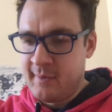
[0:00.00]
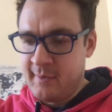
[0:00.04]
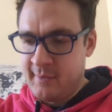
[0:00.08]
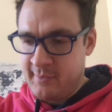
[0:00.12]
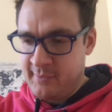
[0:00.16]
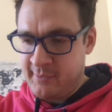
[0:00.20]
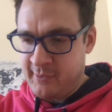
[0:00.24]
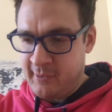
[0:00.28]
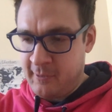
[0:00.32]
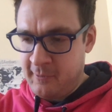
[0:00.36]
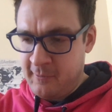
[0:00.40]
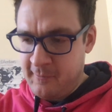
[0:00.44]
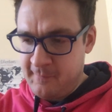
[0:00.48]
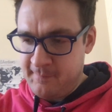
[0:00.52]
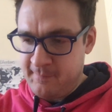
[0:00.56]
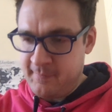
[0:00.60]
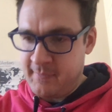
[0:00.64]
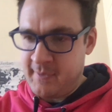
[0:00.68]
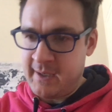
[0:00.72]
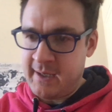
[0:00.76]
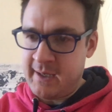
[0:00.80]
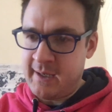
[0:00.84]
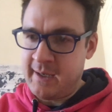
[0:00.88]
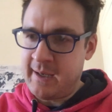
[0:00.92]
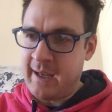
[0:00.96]
So
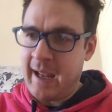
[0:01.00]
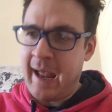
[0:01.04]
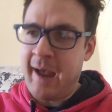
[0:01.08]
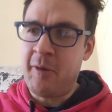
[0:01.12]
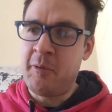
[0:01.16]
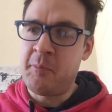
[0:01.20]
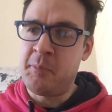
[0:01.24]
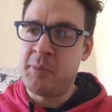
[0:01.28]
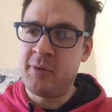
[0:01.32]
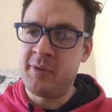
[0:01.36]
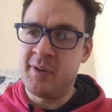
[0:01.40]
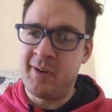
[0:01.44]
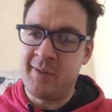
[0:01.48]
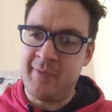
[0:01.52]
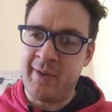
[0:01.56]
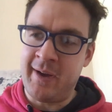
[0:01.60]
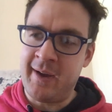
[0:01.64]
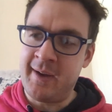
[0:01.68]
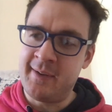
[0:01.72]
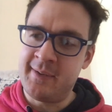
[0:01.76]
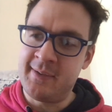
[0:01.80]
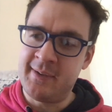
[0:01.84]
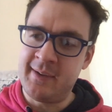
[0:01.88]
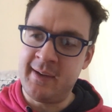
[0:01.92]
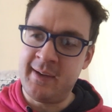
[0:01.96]
the output
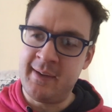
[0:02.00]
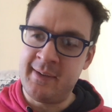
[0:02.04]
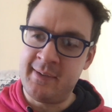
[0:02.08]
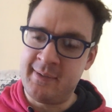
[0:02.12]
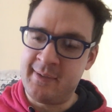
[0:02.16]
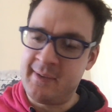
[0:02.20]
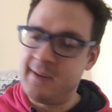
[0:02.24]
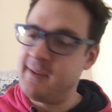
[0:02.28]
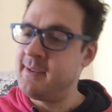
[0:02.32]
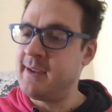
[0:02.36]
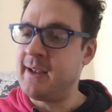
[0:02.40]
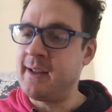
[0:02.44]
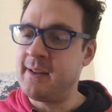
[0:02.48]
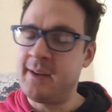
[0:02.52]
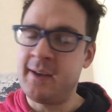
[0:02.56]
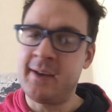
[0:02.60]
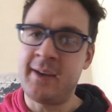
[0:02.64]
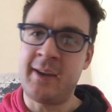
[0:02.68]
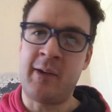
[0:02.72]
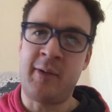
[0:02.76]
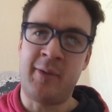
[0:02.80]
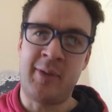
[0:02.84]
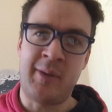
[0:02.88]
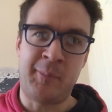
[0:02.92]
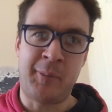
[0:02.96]
device is this
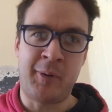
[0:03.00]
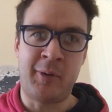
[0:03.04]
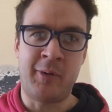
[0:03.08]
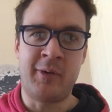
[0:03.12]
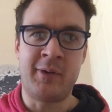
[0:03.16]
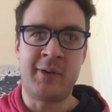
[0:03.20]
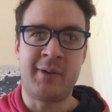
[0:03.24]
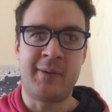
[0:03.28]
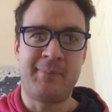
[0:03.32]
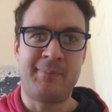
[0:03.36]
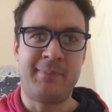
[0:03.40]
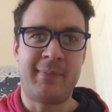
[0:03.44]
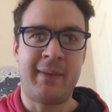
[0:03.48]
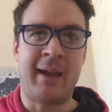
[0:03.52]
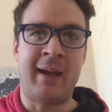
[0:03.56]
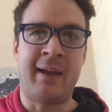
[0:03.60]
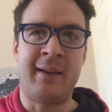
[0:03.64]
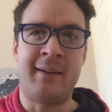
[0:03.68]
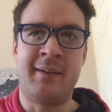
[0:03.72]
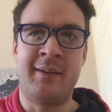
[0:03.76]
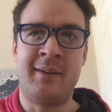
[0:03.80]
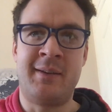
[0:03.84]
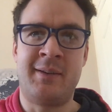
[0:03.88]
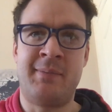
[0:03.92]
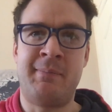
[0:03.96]
LED on the board,
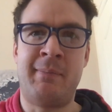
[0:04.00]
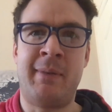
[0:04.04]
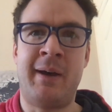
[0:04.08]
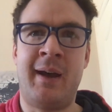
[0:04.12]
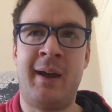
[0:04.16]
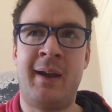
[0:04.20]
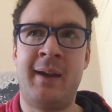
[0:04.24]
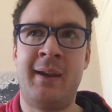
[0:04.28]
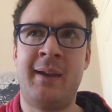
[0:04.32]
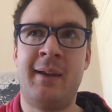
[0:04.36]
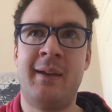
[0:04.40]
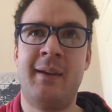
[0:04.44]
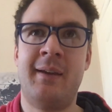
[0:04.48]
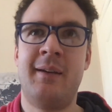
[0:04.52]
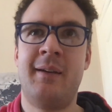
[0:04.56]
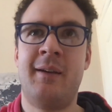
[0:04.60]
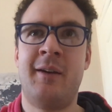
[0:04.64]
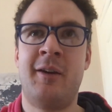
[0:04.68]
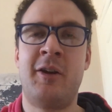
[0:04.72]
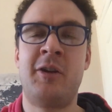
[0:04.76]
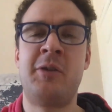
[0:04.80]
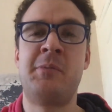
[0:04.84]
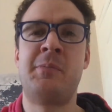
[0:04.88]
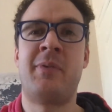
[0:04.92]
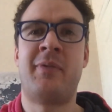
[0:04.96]
and my
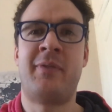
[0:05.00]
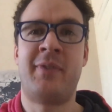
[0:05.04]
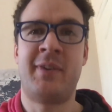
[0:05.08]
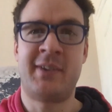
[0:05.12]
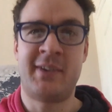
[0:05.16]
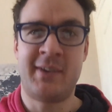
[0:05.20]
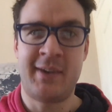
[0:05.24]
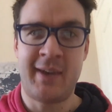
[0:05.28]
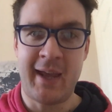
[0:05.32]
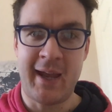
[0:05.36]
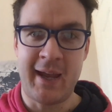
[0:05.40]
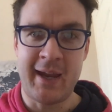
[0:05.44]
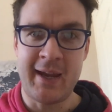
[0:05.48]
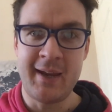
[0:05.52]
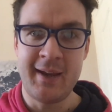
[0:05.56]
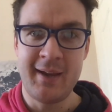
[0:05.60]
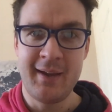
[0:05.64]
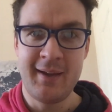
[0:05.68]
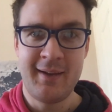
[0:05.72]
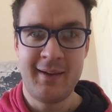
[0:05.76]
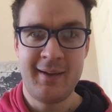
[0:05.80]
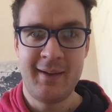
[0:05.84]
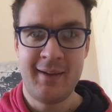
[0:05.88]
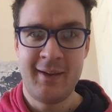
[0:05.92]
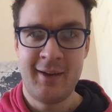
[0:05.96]
hope for today,
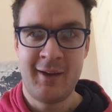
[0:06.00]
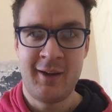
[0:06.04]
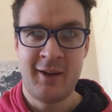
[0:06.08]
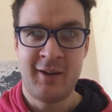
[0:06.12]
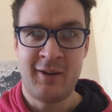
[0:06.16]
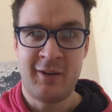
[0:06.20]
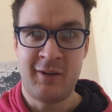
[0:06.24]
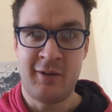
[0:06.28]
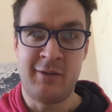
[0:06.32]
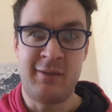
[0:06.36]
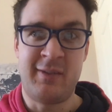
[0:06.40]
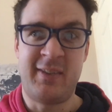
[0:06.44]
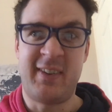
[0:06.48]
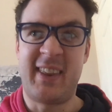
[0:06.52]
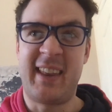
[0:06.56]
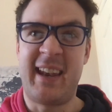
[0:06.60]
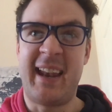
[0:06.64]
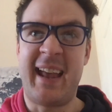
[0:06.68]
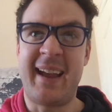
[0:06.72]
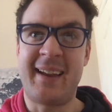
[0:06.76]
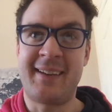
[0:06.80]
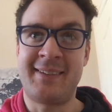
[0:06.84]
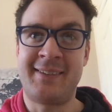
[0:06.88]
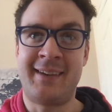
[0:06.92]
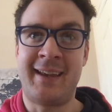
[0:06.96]
or over the
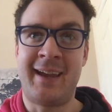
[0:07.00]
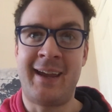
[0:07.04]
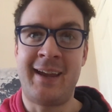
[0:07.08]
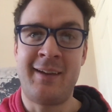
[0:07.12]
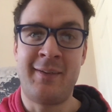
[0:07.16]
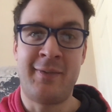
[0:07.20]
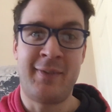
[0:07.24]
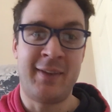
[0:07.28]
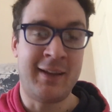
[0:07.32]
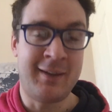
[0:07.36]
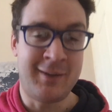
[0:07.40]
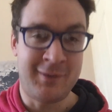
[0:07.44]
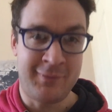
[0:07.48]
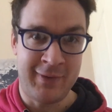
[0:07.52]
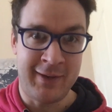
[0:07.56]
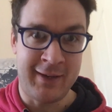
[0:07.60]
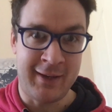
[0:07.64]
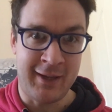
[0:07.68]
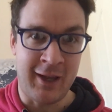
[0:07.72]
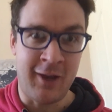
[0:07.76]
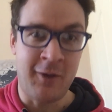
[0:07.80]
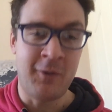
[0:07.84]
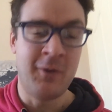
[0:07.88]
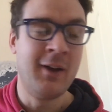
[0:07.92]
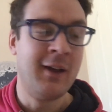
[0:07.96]
next day for this
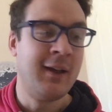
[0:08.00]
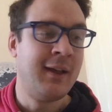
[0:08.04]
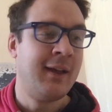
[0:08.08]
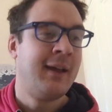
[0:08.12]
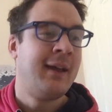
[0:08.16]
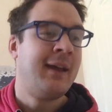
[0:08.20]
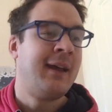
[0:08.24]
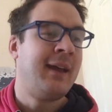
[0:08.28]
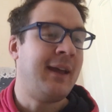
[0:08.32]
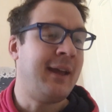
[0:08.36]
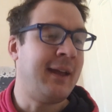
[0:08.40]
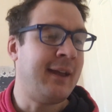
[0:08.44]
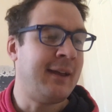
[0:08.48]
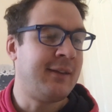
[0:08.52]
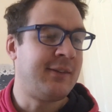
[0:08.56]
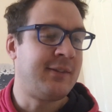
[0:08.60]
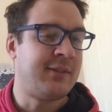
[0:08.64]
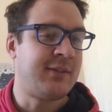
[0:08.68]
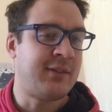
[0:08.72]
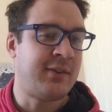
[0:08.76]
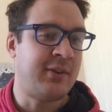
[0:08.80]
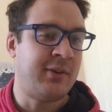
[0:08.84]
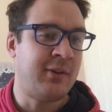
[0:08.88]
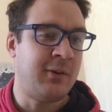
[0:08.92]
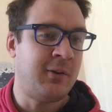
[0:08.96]
video,
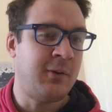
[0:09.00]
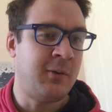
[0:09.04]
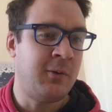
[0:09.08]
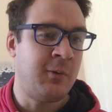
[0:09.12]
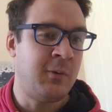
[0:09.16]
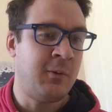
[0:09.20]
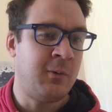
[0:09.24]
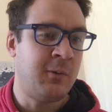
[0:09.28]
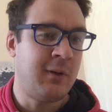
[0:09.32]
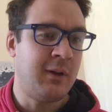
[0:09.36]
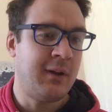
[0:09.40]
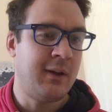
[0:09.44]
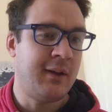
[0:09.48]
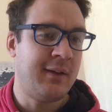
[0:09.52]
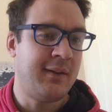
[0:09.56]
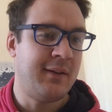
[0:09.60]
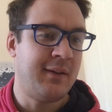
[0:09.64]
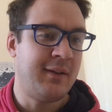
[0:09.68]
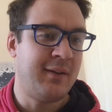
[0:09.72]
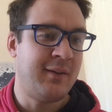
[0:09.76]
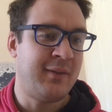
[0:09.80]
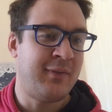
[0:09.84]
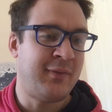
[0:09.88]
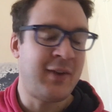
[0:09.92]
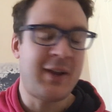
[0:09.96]
is to
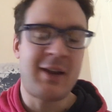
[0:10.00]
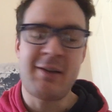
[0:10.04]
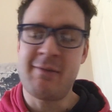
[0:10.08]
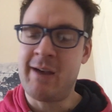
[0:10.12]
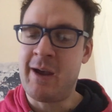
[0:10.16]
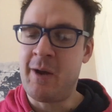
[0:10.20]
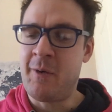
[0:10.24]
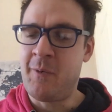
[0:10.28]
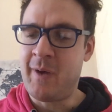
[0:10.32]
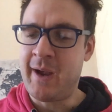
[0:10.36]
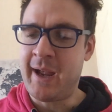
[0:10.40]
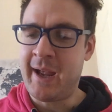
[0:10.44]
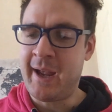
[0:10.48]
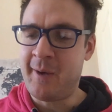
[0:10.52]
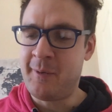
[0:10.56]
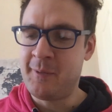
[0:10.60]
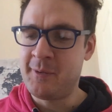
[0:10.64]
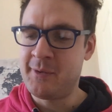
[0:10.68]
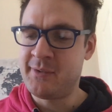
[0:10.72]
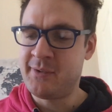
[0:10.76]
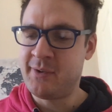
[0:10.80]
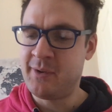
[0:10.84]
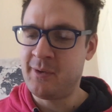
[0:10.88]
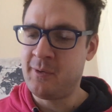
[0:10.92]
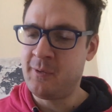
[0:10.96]
figure out how
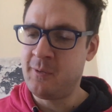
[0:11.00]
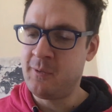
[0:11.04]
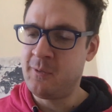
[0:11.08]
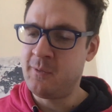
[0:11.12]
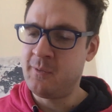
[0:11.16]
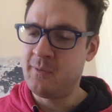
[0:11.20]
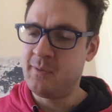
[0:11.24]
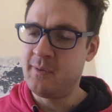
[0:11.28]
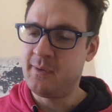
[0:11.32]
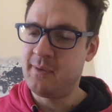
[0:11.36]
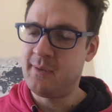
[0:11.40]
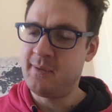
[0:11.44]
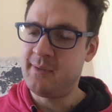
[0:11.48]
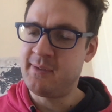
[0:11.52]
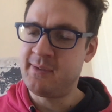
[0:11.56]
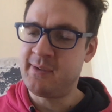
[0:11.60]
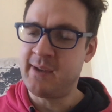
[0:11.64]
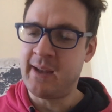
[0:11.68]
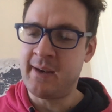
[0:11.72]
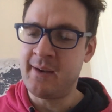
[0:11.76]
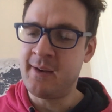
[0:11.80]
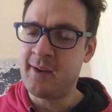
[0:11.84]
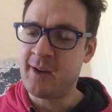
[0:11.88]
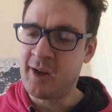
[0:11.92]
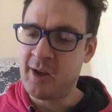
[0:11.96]
to
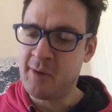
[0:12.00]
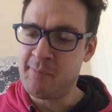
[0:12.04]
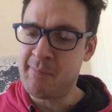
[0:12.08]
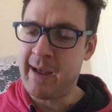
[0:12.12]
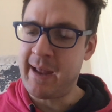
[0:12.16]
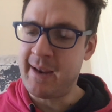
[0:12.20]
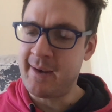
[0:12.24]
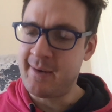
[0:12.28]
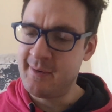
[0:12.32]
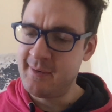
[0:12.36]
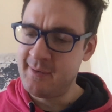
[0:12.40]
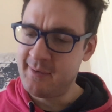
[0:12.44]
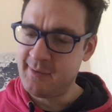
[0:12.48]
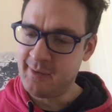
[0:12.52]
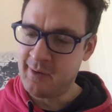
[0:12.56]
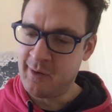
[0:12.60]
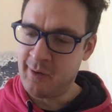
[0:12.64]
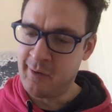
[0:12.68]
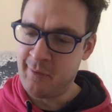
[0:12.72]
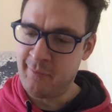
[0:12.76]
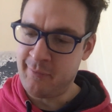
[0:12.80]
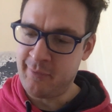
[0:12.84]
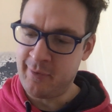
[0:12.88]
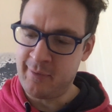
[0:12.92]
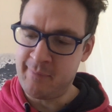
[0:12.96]
send a command
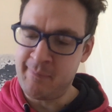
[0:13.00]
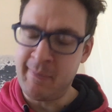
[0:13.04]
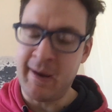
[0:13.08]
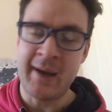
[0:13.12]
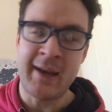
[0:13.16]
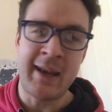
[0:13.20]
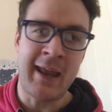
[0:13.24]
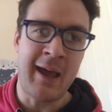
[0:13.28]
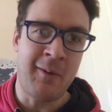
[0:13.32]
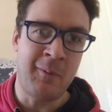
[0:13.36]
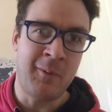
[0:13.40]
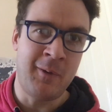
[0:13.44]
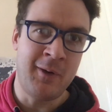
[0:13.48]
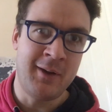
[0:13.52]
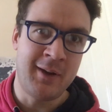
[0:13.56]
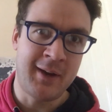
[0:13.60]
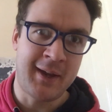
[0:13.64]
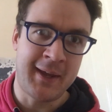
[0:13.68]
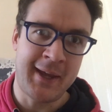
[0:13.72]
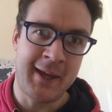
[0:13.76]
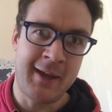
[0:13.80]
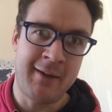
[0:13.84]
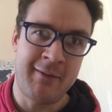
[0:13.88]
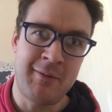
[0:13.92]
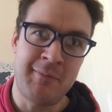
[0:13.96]
over my network
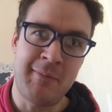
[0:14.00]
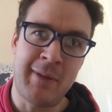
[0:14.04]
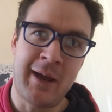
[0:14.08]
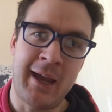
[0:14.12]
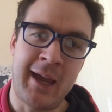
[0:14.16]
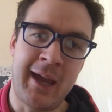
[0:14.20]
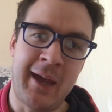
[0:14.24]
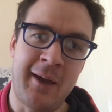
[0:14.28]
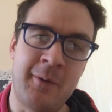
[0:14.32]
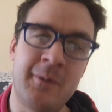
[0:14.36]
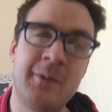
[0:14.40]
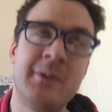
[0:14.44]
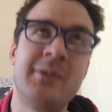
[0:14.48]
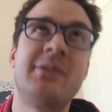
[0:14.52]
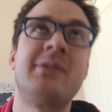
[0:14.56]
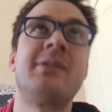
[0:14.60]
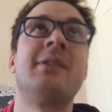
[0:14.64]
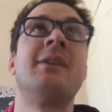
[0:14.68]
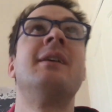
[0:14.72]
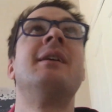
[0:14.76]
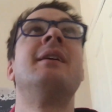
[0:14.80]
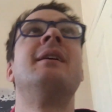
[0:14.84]
here in my house